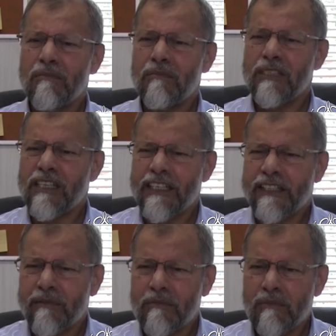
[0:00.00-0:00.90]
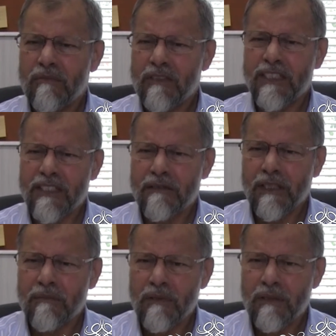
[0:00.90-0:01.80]
mislead them, deceive
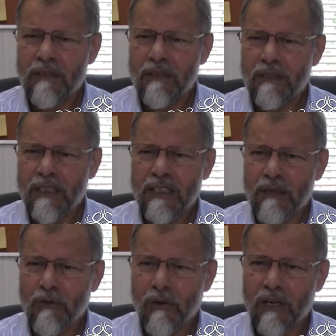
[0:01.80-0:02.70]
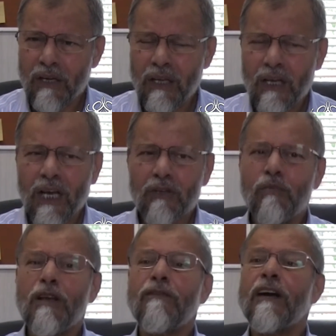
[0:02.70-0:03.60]
them, nothing more. And you
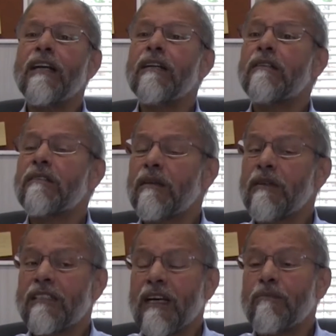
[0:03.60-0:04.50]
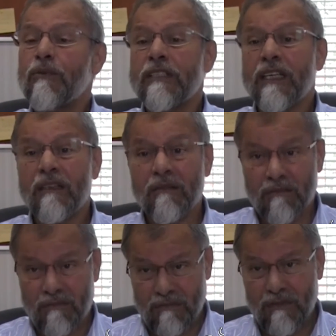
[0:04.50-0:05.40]
may find some examples in
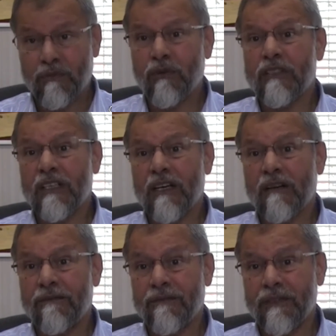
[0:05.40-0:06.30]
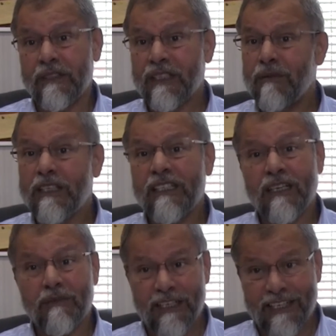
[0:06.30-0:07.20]
the books of Tabari
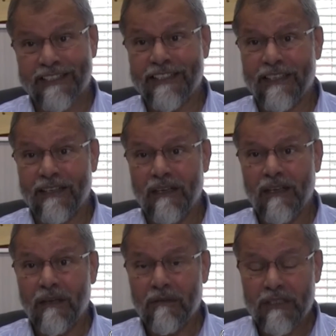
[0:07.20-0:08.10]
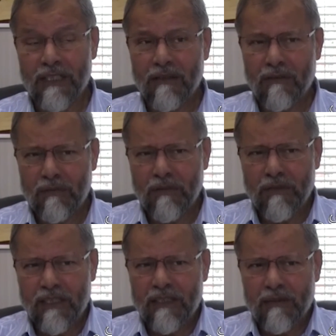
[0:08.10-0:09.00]
and Ibn Kathir, which I don't
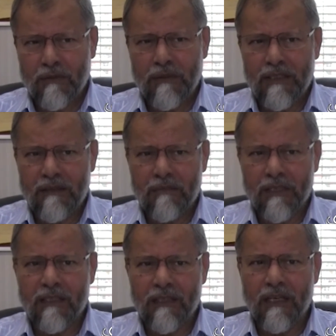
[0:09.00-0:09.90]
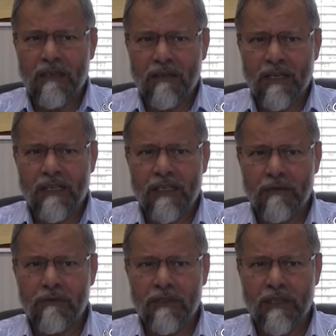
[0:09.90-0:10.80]
remember at the moment, but I can
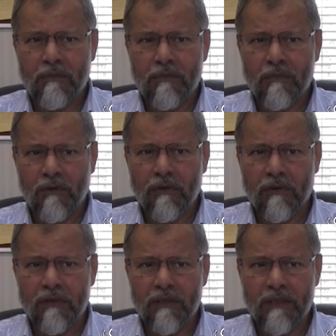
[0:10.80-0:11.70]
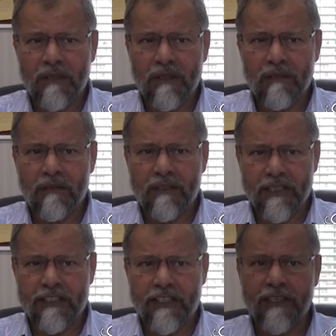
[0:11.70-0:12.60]
give you some more
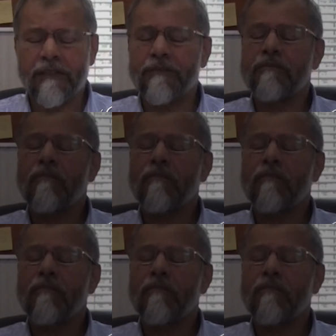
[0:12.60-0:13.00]
such things.